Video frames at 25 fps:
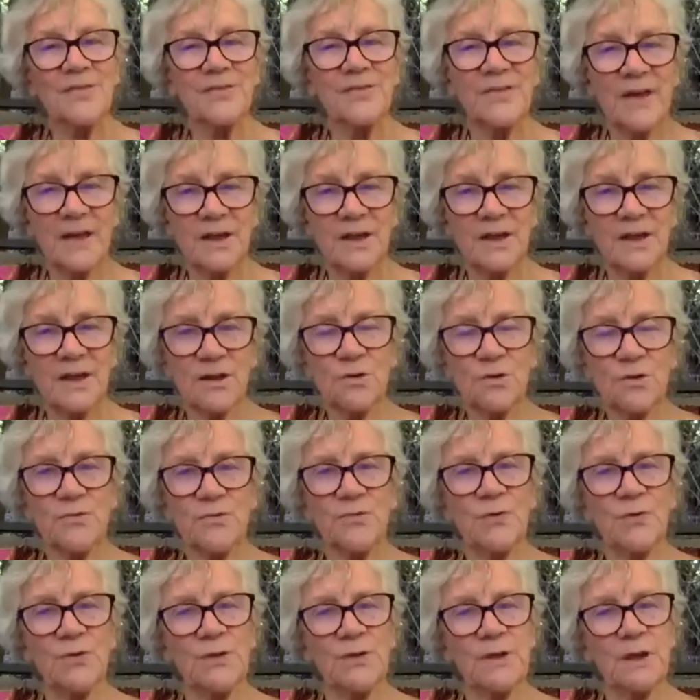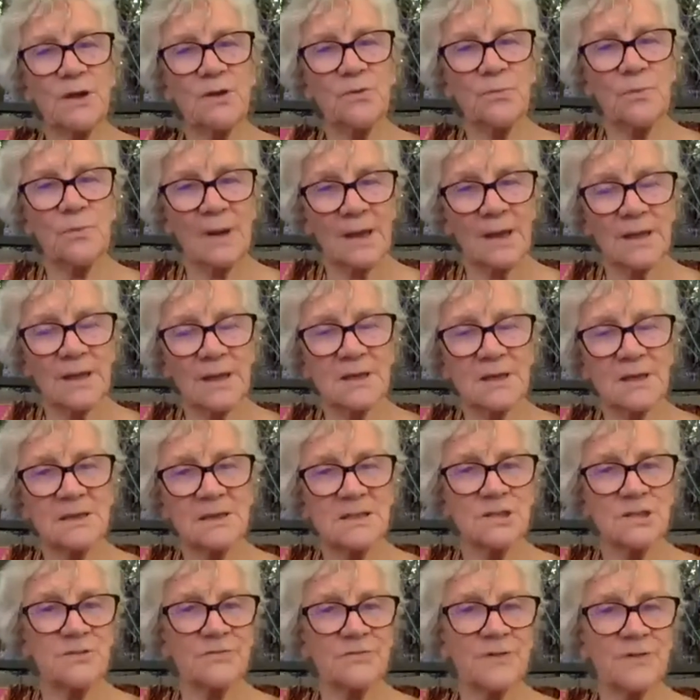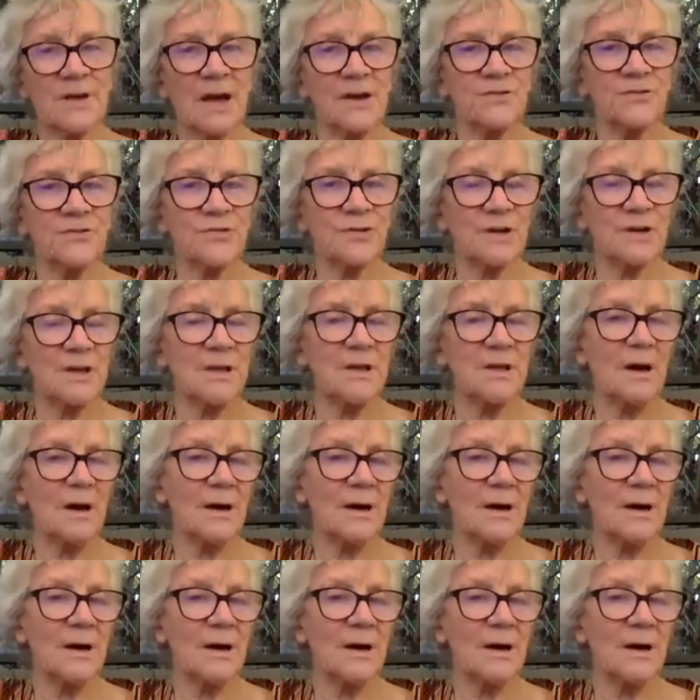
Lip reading: thank you for the recognition of country.